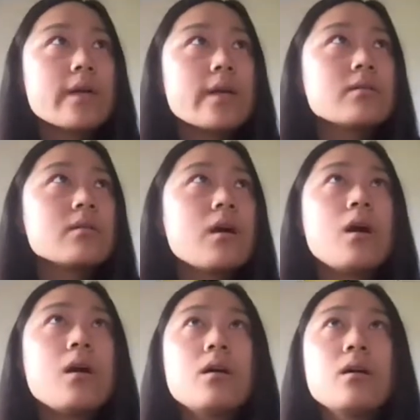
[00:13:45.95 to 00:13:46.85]
Okay,
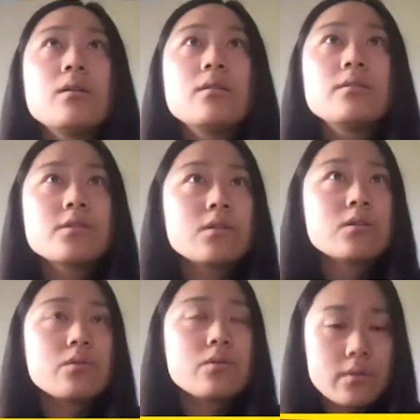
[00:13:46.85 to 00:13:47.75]

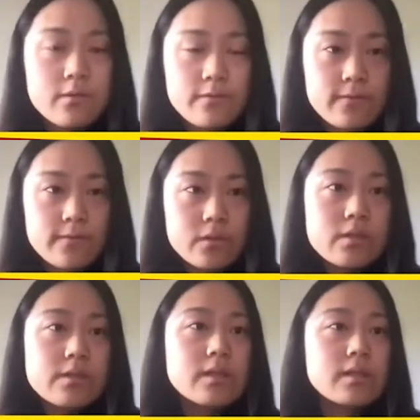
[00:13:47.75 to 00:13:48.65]
so the
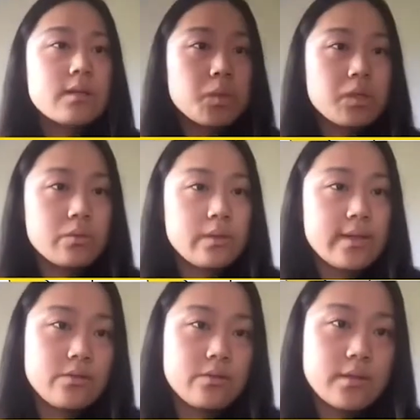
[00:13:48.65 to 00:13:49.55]
first example I would
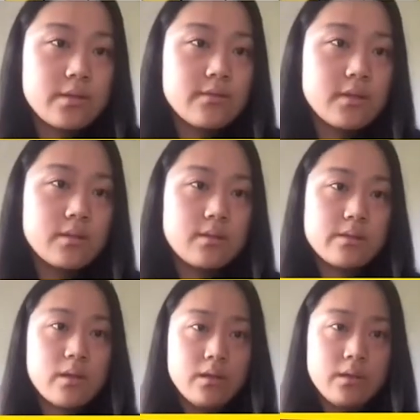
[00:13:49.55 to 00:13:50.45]
like to give is
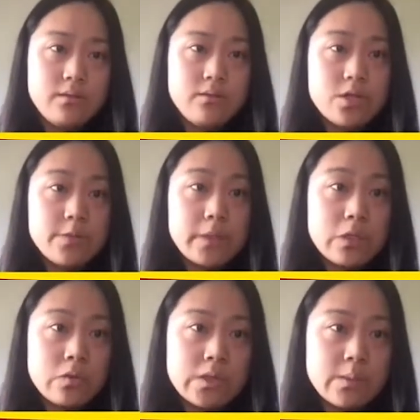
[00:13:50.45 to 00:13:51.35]

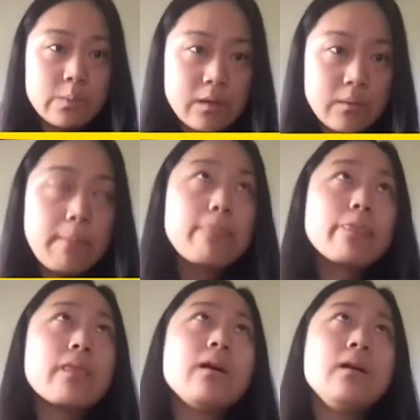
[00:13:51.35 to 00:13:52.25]
GPACV.
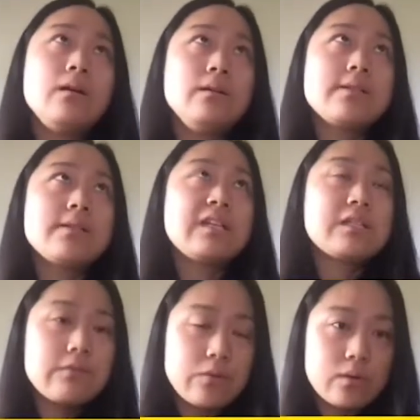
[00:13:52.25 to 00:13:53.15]
It
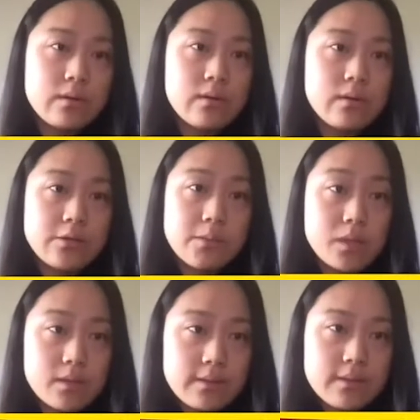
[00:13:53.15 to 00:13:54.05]
stands for Gaussian
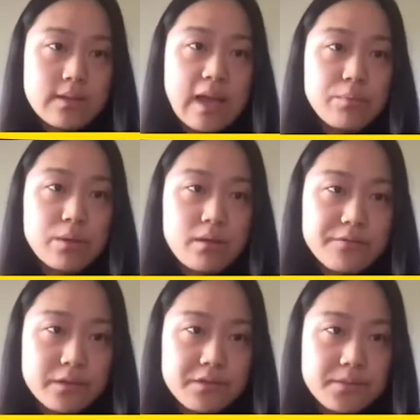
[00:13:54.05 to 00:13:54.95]
Process Upper
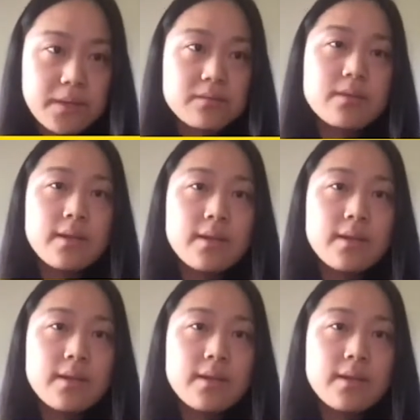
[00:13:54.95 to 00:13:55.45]
Confidence Bound.